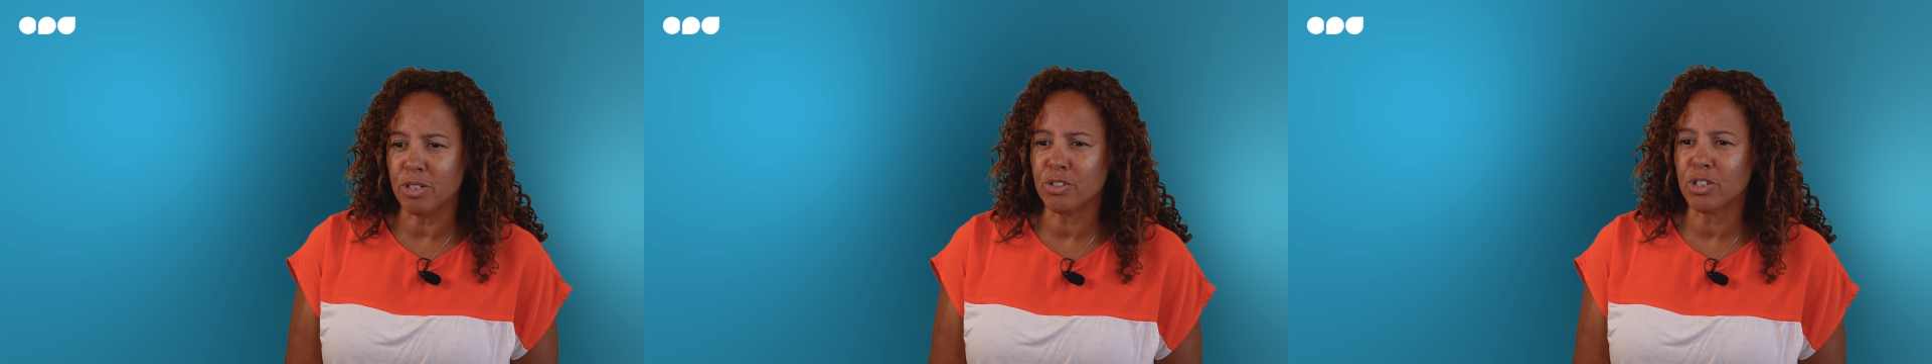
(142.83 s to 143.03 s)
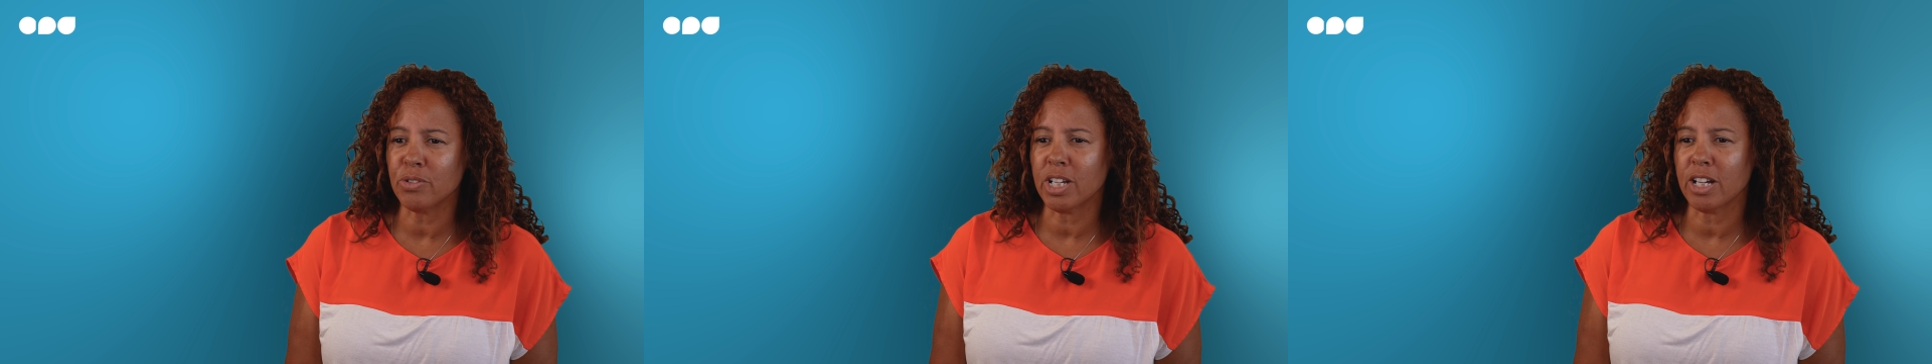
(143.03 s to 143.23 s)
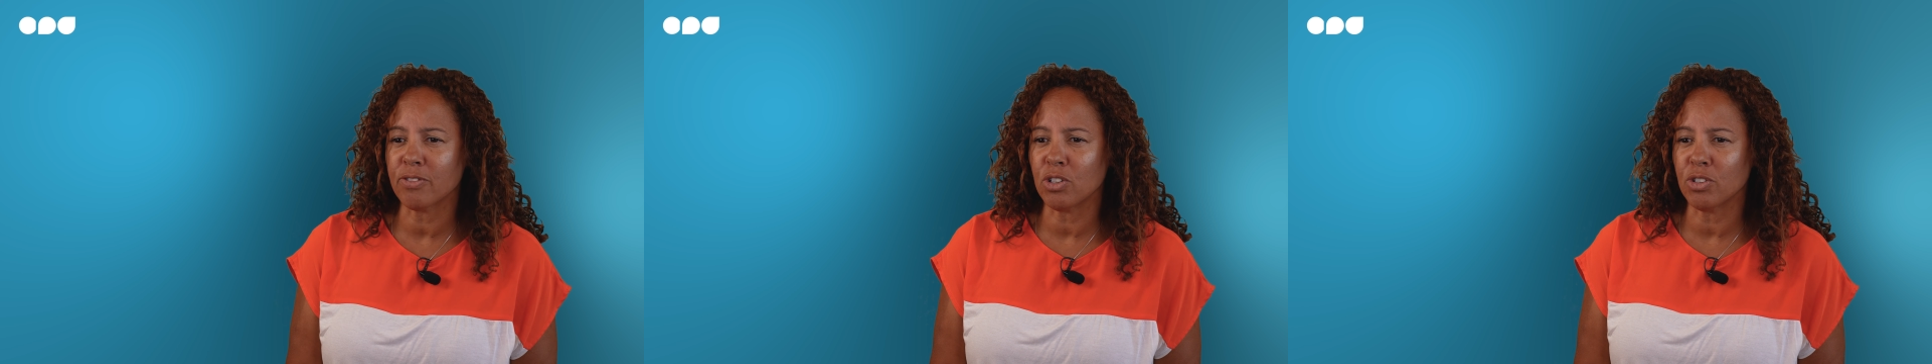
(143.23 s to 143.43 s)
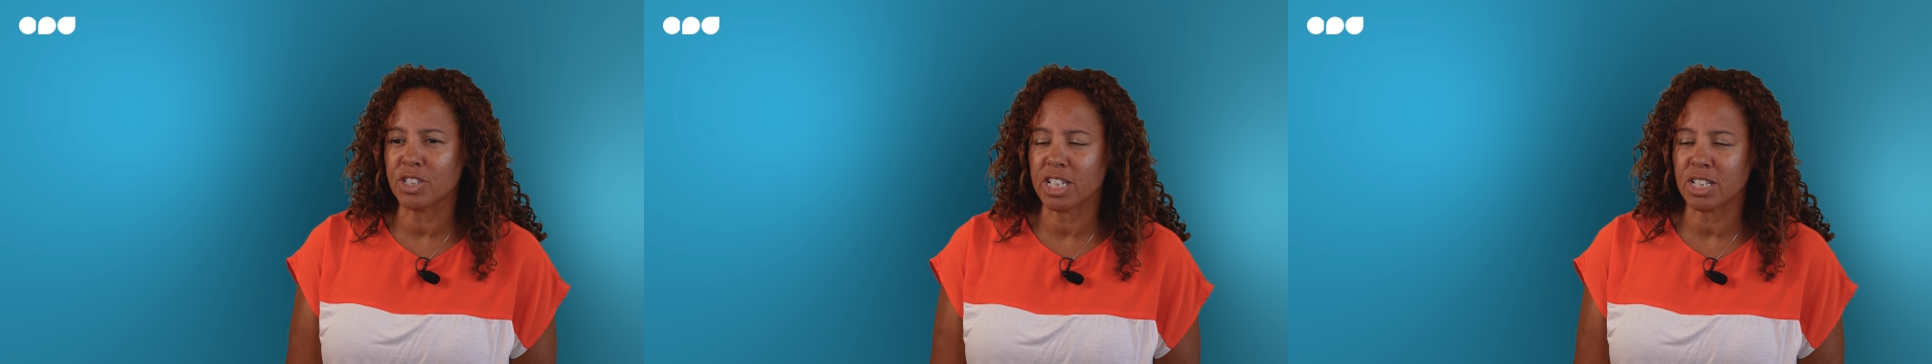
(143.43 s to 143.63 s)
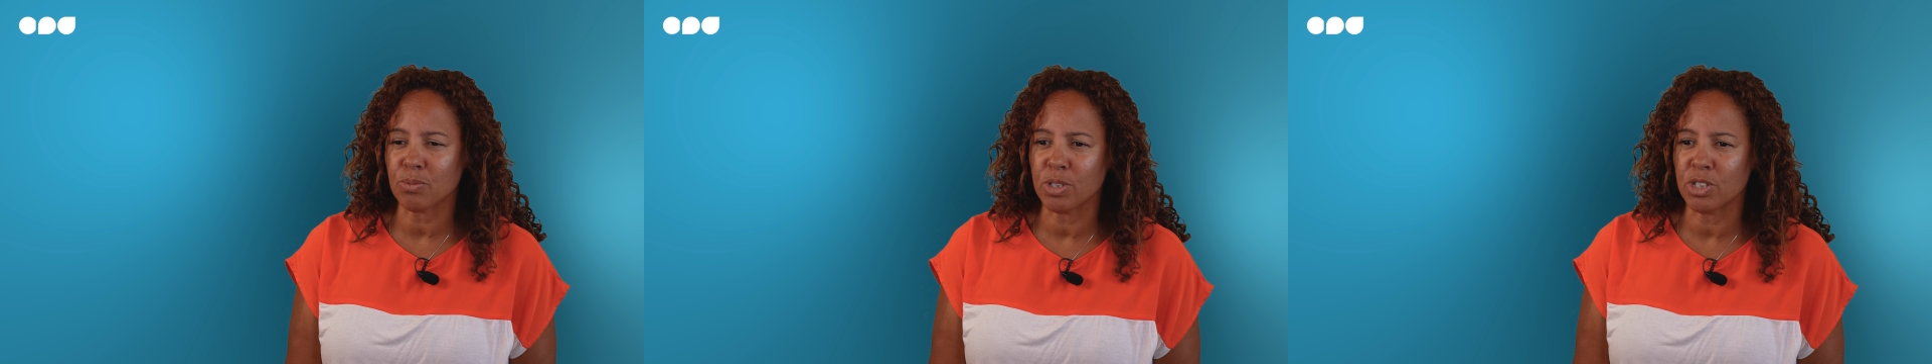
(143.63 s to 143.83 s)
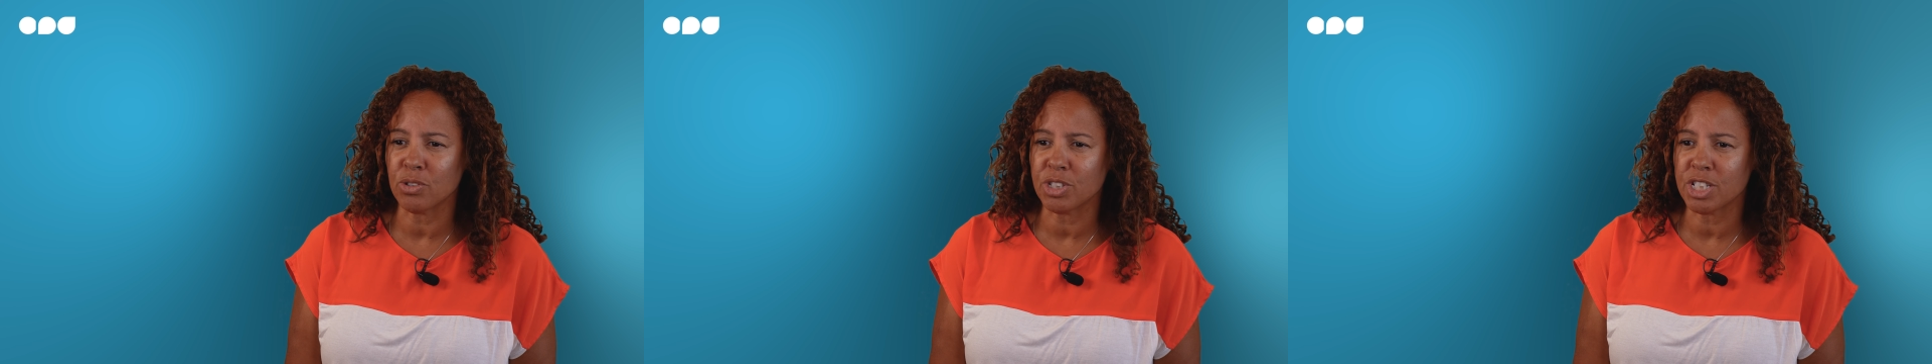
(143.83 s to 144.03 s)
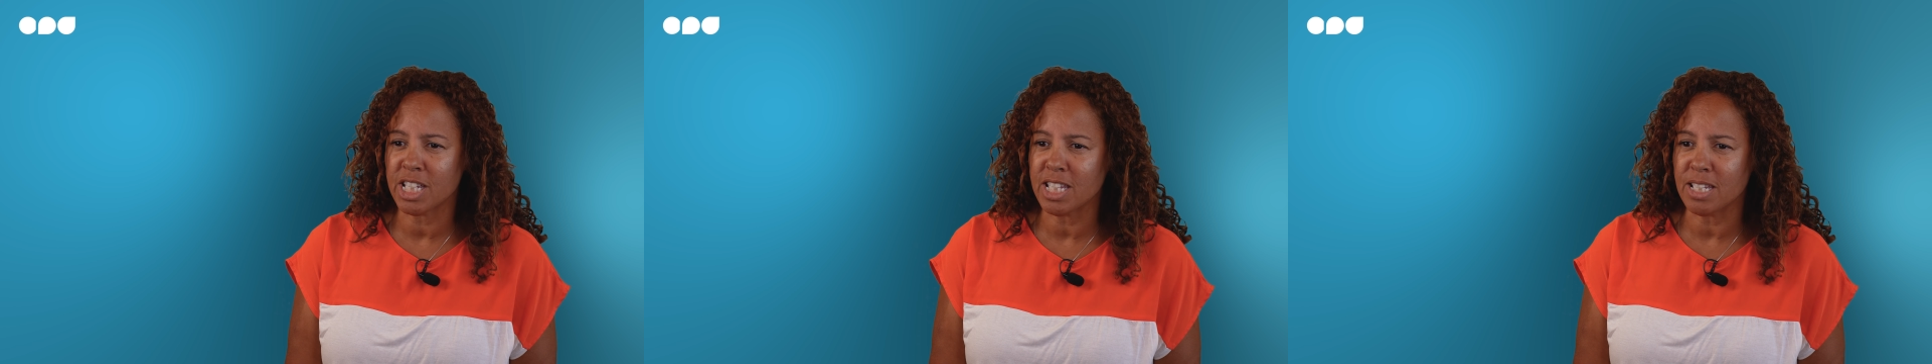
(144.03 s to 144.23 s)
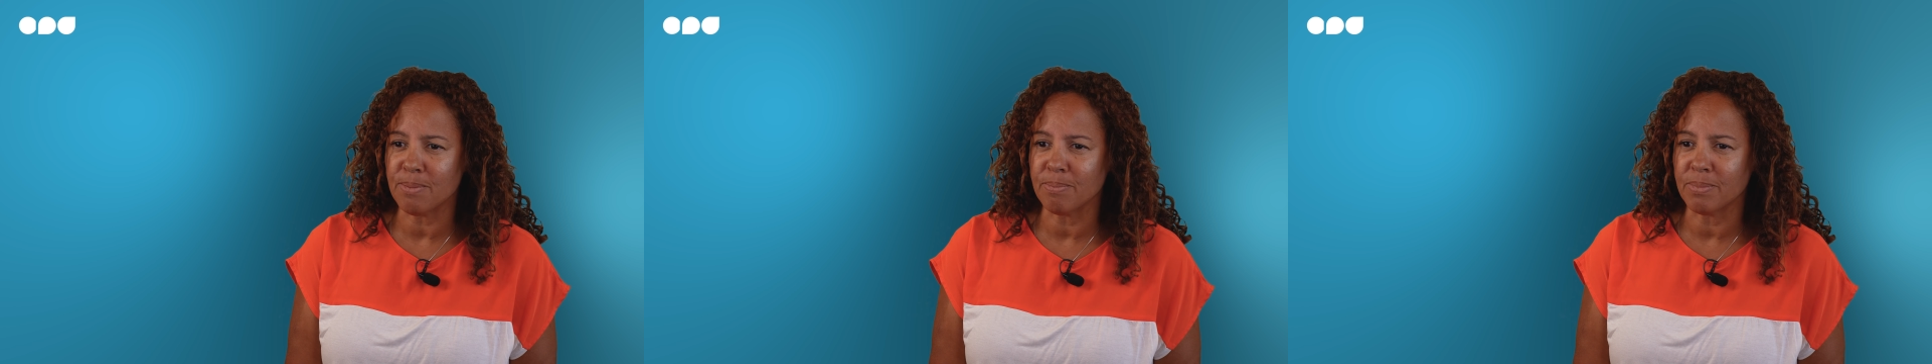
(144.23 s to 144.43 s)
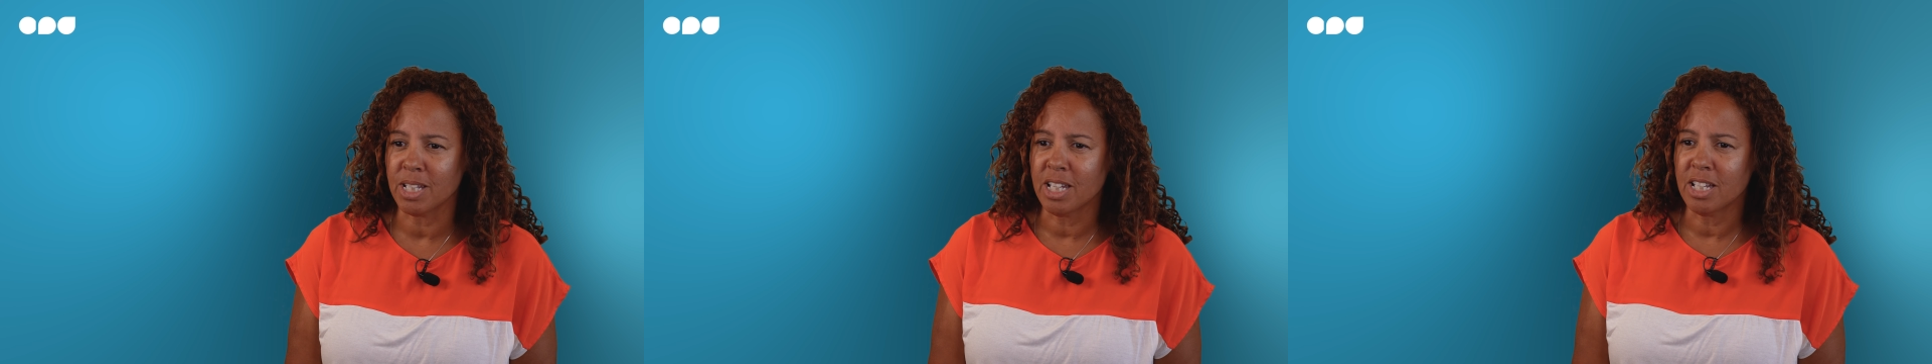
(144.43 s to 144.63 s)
you don't have contact with your team.